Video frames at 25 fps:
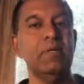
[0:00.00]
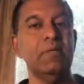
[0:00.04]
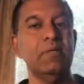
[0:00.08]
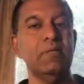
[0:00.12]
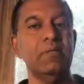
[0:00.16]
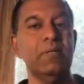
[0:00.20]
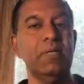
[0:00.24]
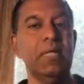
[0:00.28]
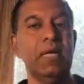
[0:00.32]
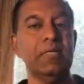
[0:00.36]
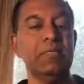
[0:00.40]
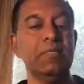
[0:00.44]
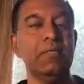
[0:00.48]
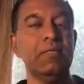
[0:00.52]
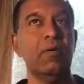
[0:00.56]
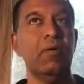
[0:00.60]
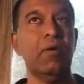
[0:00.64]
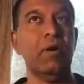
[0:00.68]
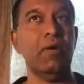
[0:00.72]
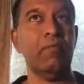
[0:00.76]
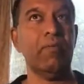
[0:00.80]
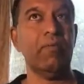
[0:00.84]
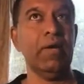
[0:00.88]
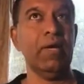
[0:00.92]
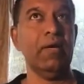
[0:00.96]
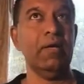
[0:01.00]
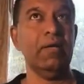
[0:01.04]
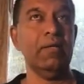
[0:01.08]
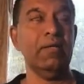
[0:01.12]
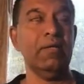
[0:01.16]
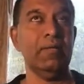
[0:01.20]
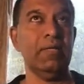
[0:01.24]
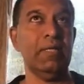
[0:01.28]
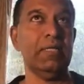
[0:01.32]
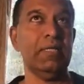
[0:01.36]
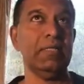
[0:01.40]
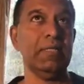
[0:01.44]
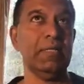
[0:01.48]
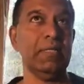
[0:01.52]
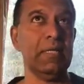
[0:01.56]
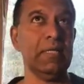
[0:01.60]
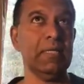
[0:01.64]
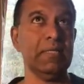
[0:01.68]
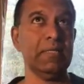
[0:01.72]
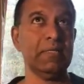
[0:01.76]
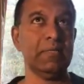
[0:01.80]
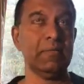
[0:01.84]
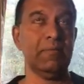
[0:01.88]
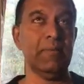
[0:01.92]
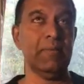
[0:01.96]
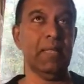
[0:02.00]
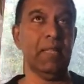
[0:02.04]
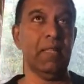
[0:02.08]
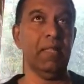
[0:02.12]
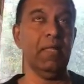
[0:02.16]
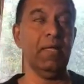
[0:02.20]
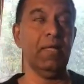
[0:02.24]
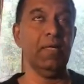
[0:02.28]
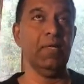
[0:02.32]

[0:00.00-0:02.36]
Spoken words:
So that's the wrong way. So that's another smell.